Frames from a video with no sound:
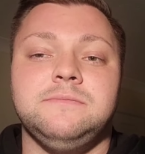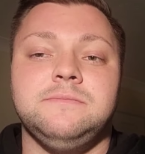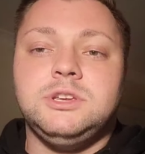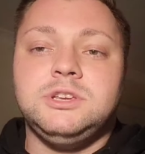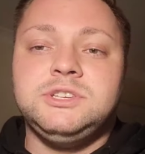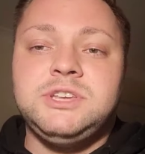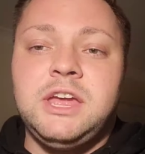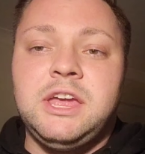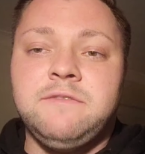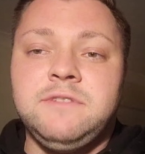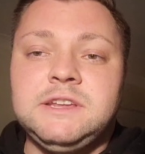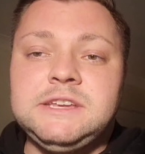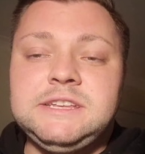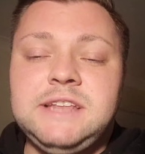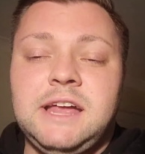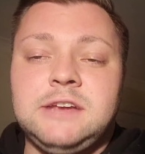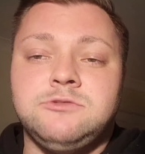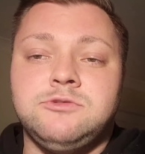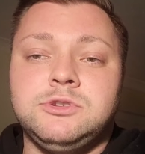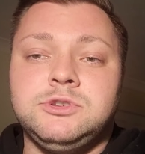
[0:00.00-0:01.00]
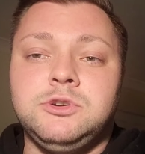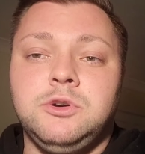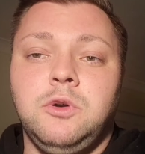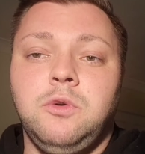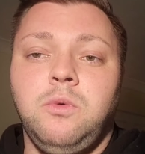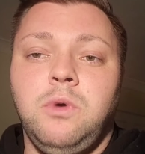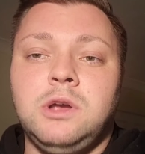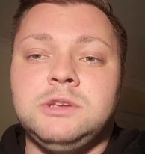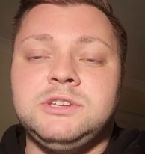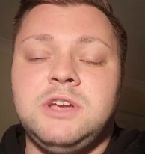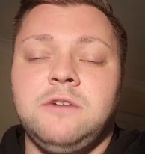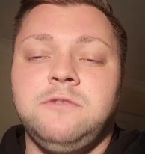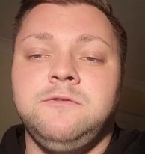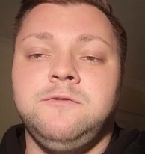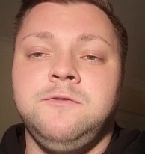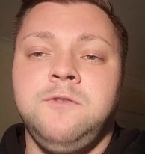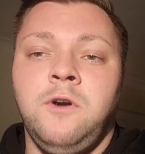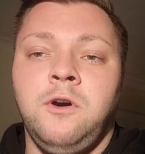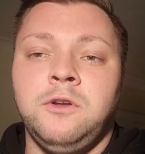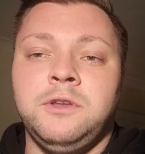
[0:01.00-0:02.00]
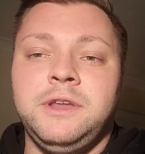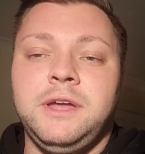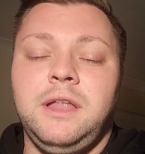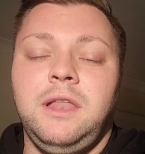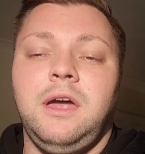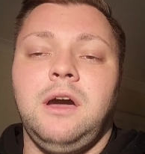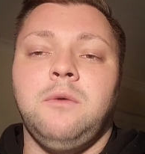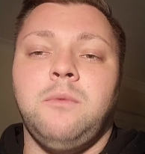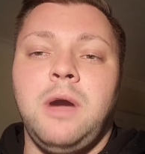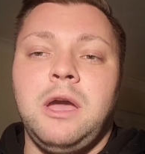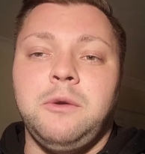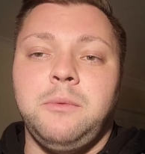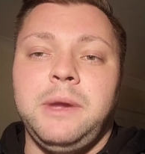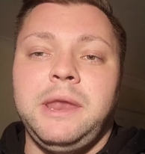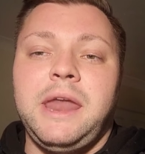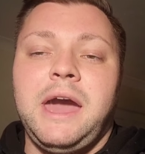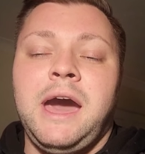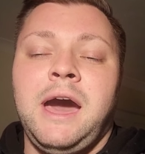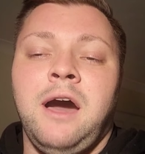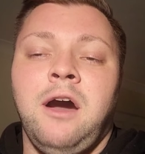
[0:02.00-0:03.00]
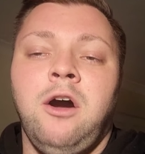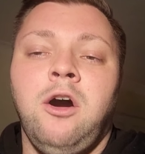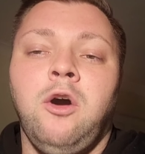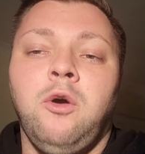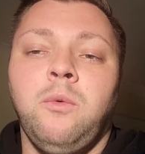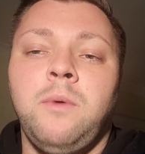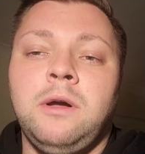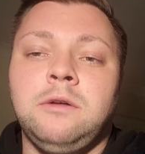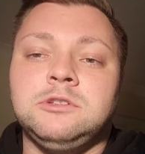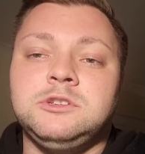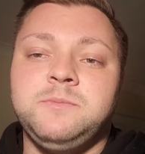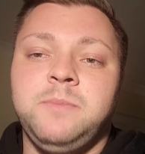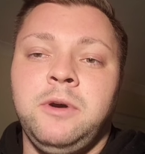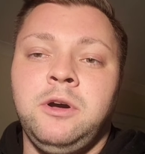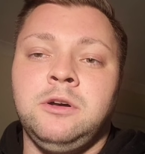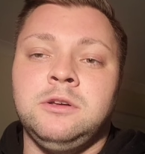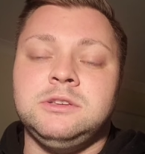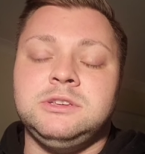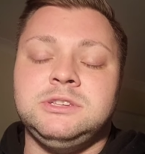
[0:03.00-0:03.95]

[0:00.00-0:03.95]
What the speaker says: So Staveley's last result was a 4-0 away win at Holwell Sports.